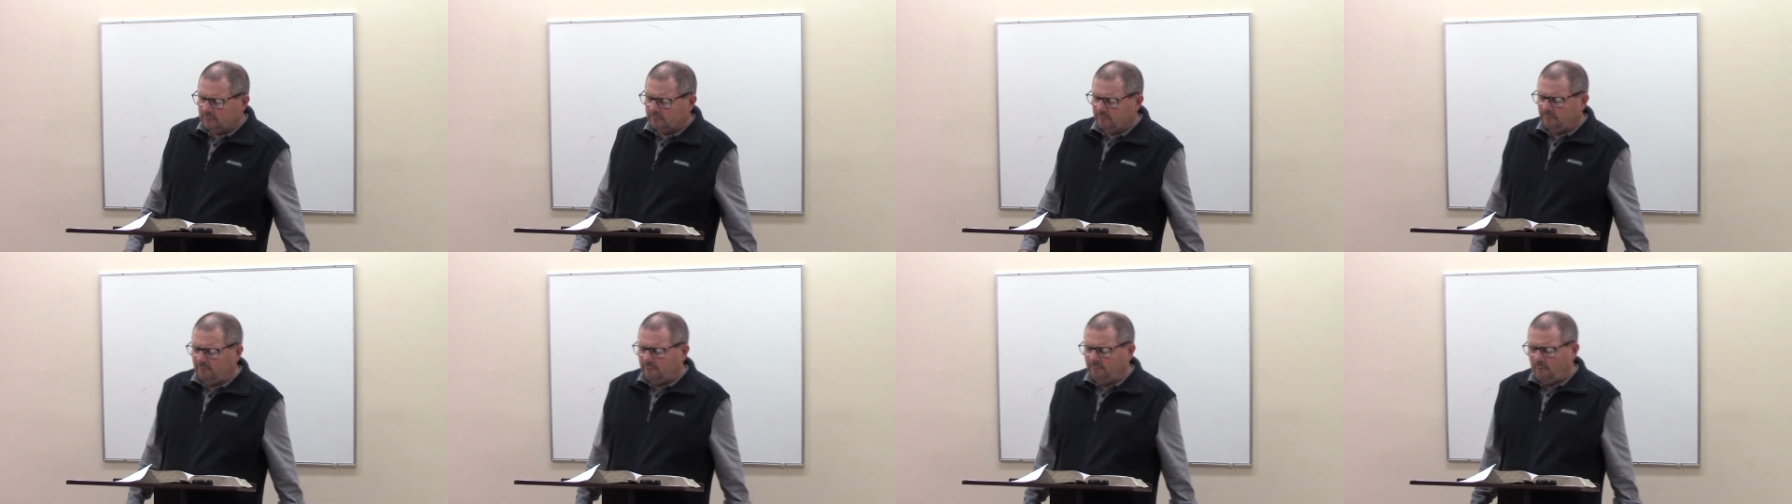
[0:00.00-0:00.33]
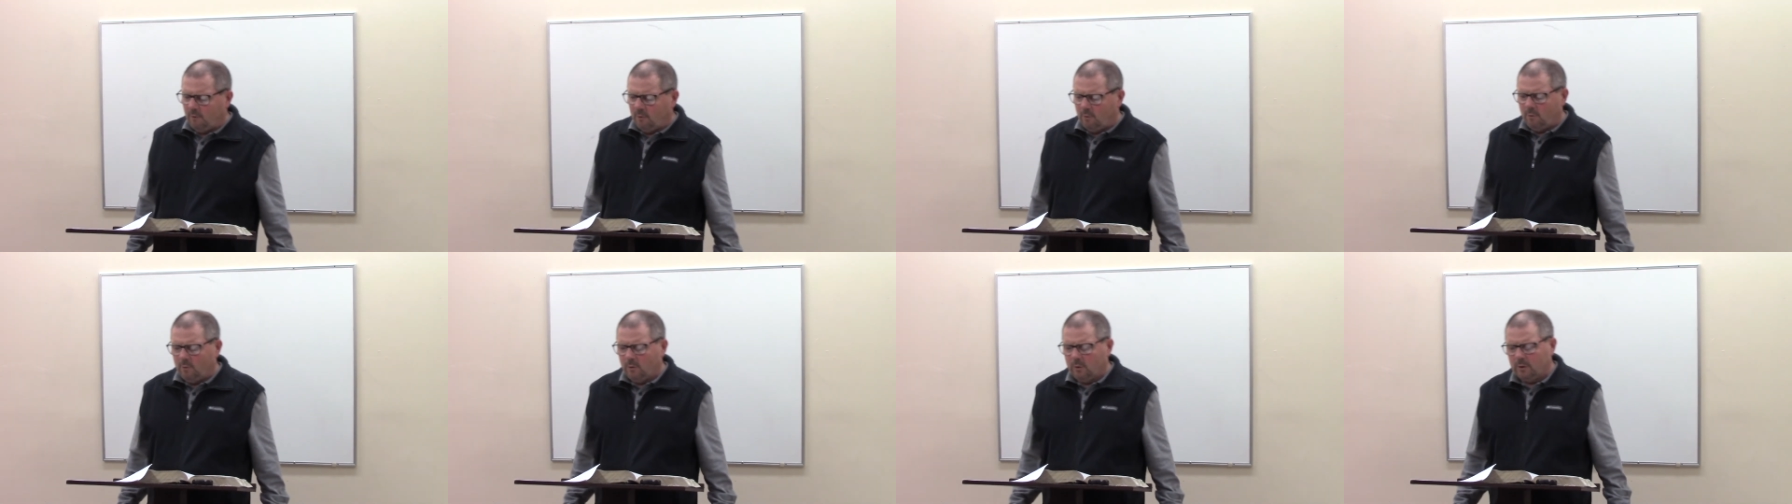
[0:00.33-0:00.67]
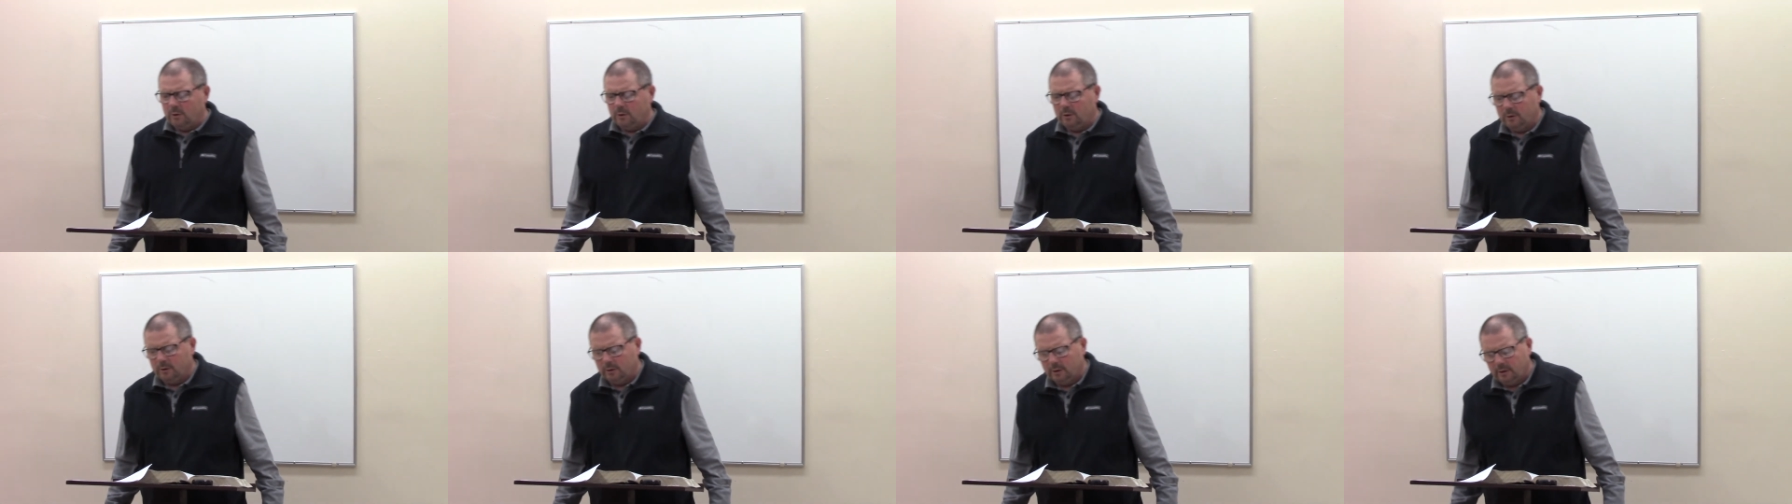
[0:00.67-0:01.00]

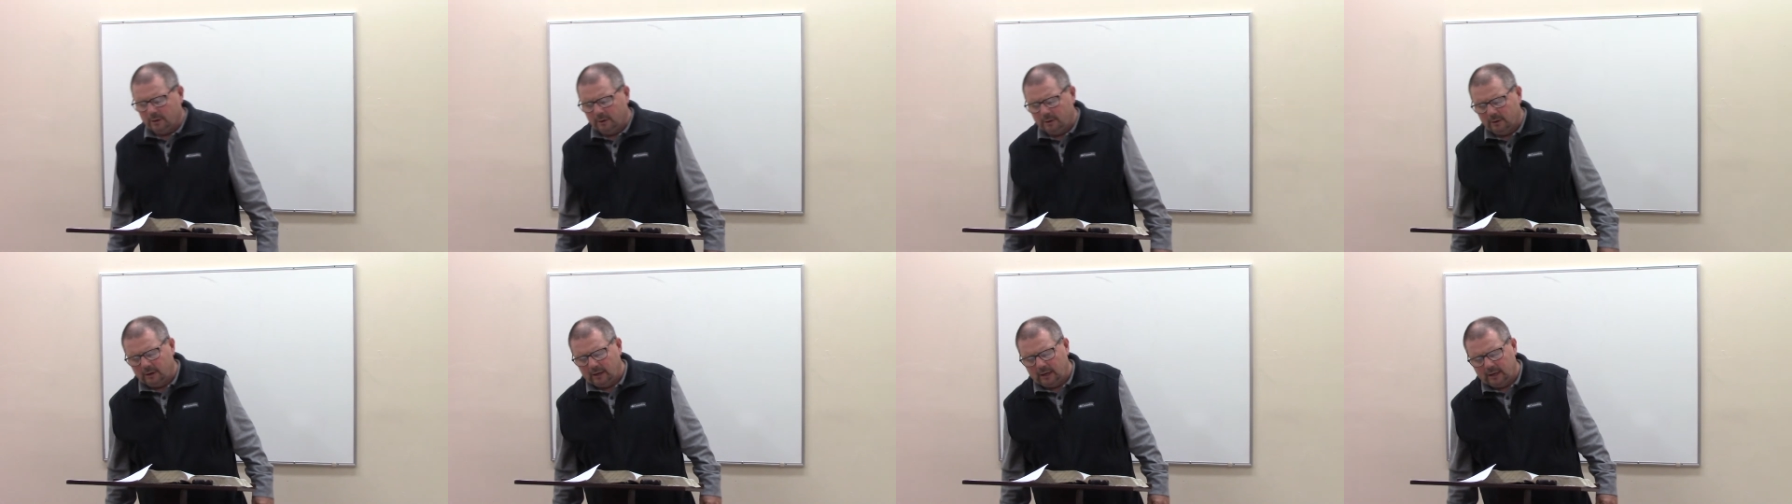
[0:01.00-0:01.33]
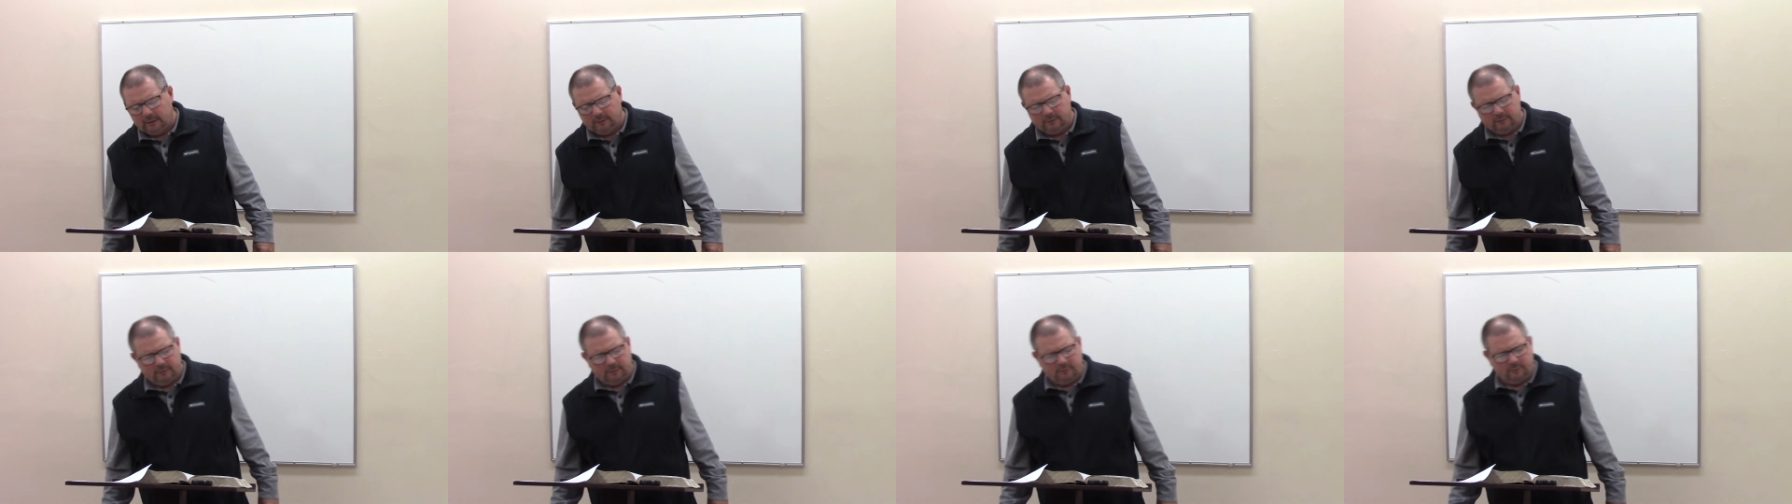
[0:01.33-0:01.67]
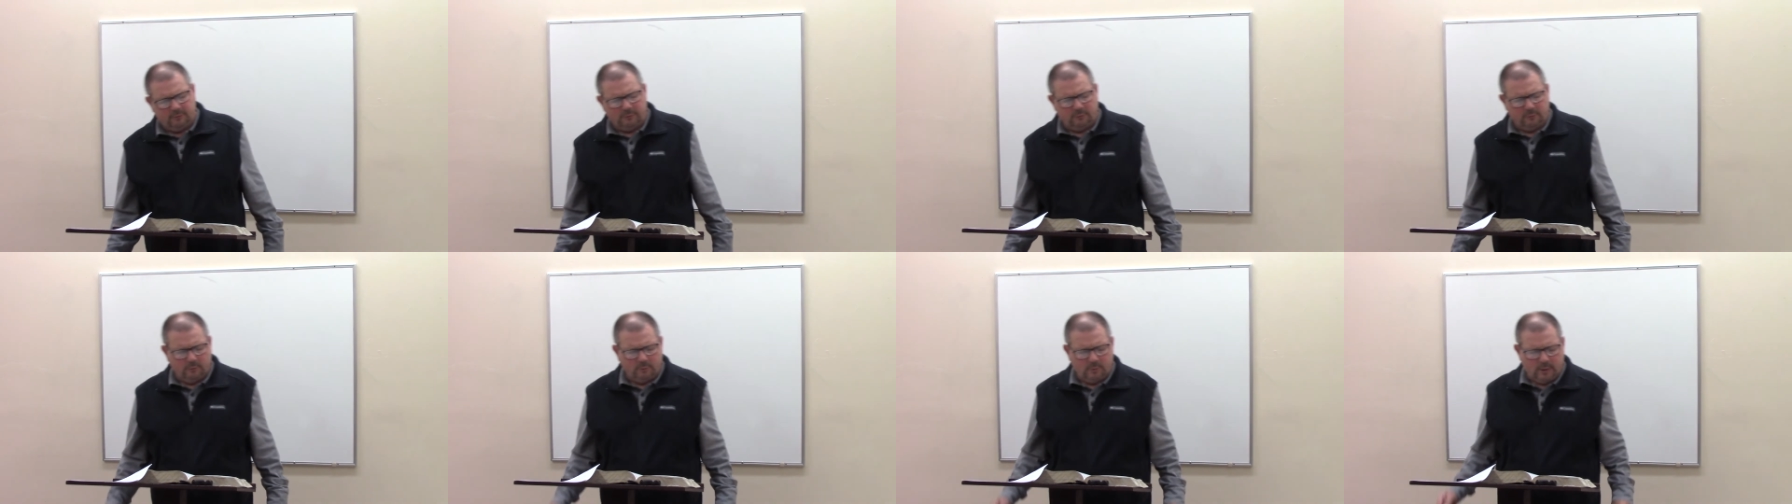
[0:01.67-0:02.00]
4
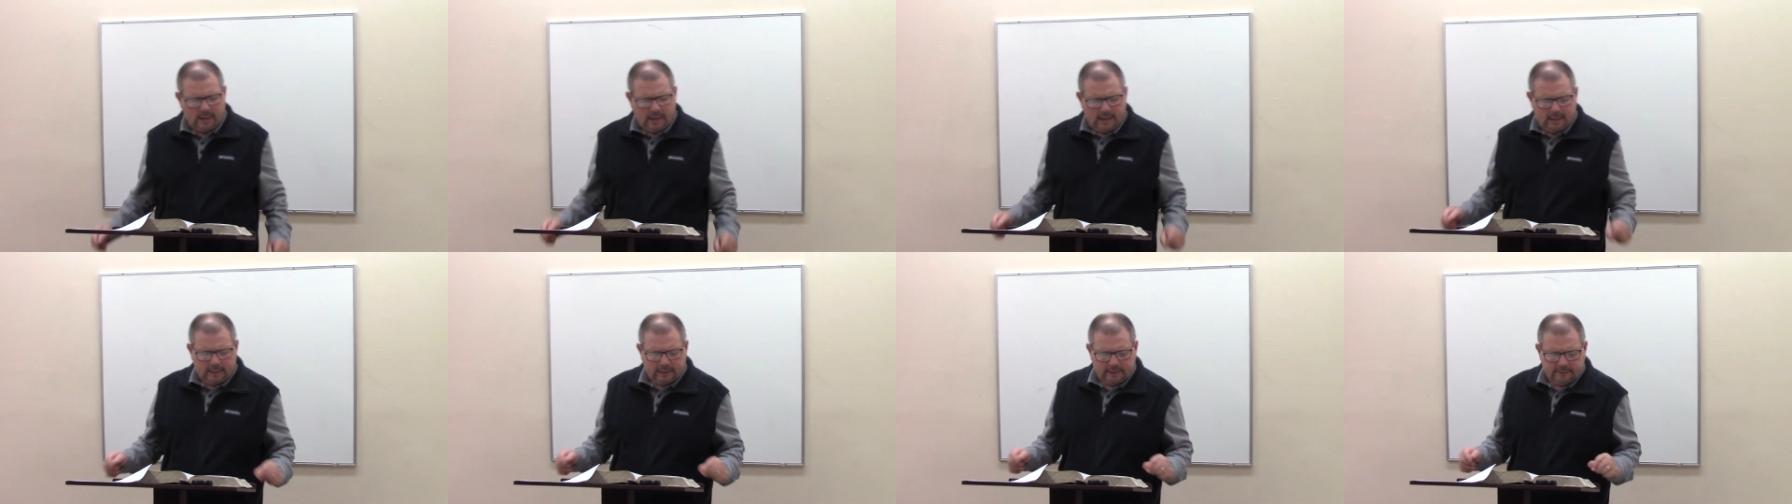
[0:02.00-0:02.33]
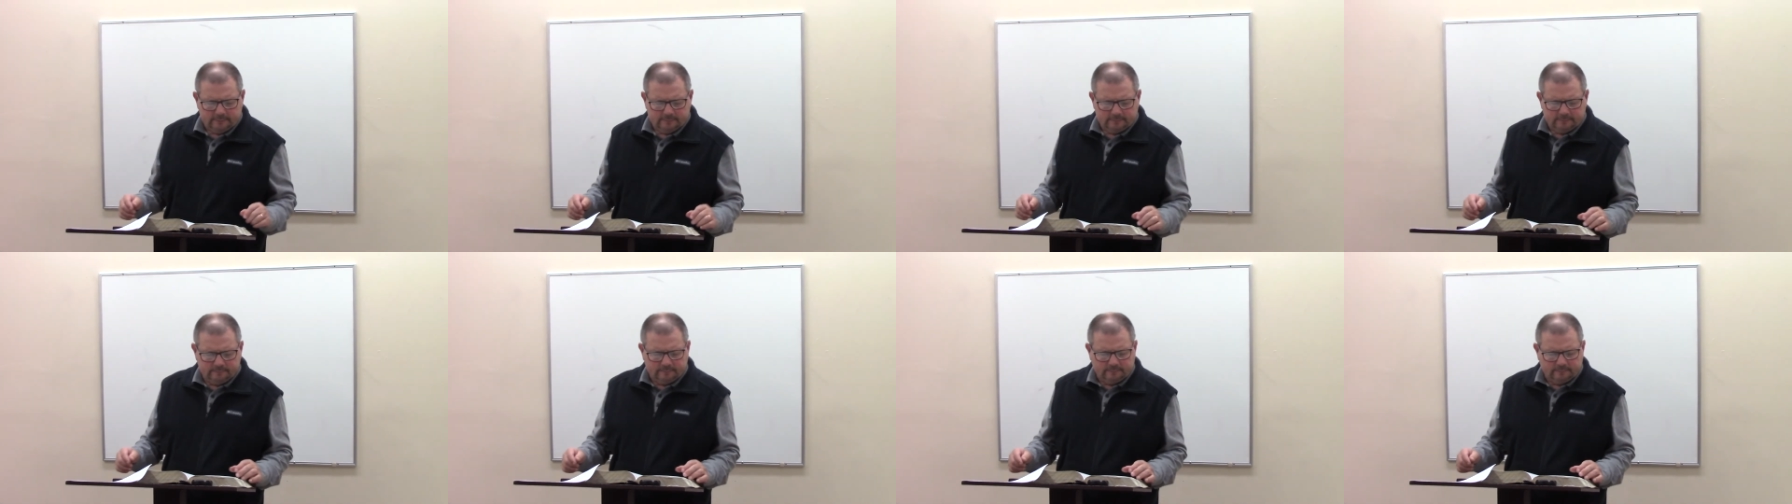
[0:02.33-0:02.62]
through 8